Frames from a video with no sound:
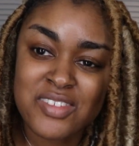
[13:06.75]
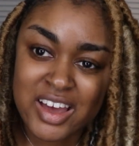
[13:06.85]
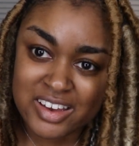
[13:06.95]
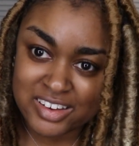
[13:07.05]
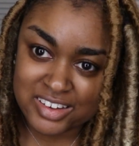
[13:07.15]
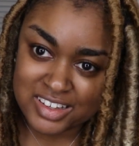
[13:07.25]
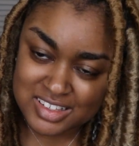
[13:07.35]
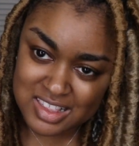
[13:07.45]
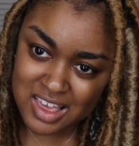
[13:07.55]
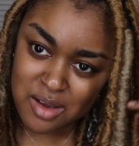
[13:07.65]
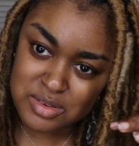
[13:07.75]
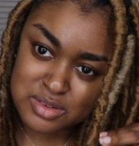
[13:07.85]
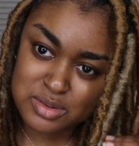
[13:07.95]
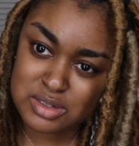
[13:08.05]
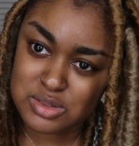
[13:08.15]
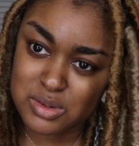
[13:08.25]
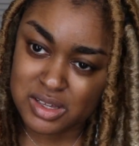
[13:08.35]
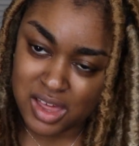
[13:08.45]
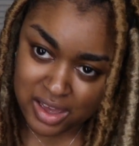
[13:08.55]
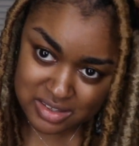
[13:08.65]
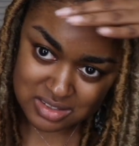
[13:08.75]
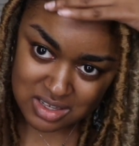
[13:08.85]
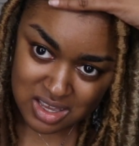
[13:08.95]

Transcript: fire because I was doing short locks